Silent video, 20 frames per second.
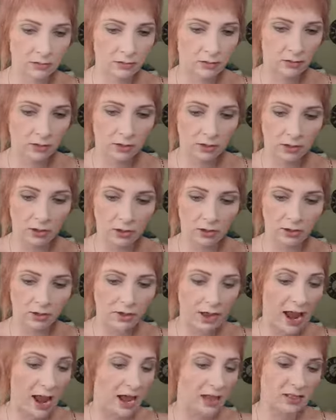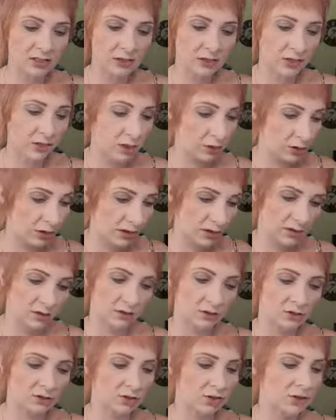it asks, like you
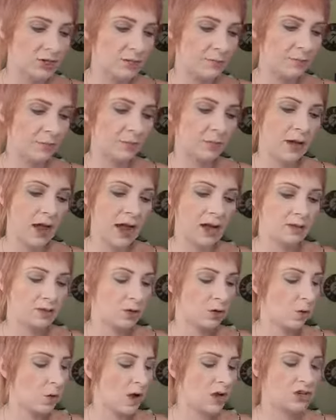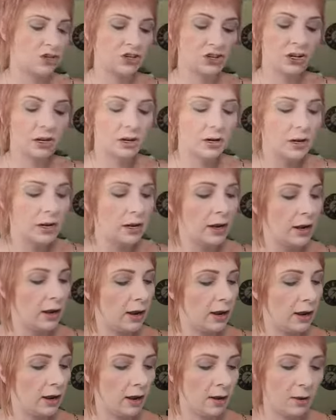can start to ask a question,
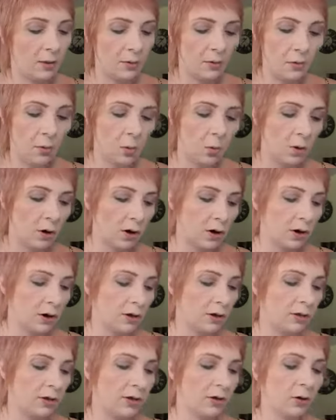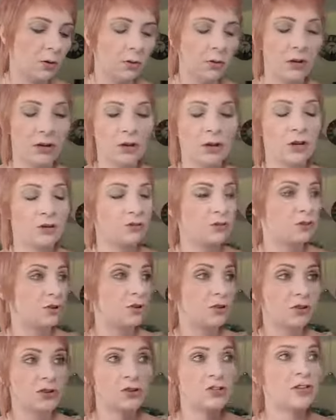or
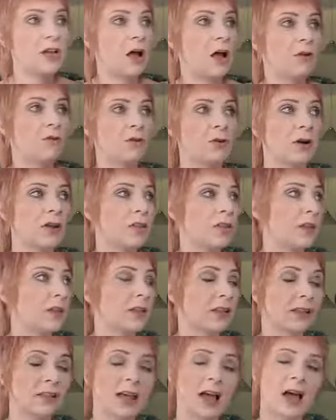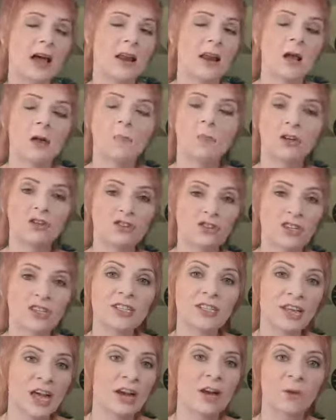introduce yourself or anything like that, but
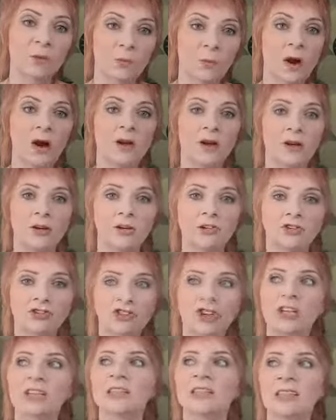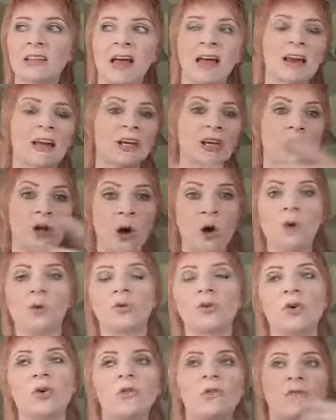just let it run. Just let it go.
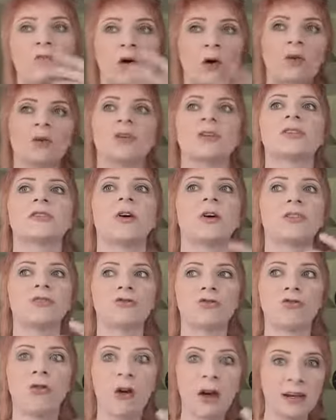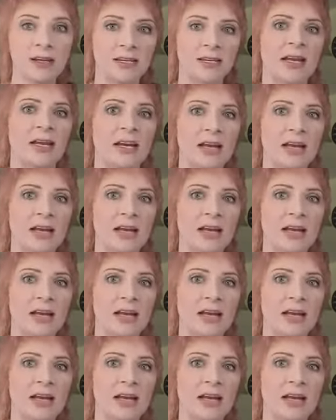Don't focus on trying to get an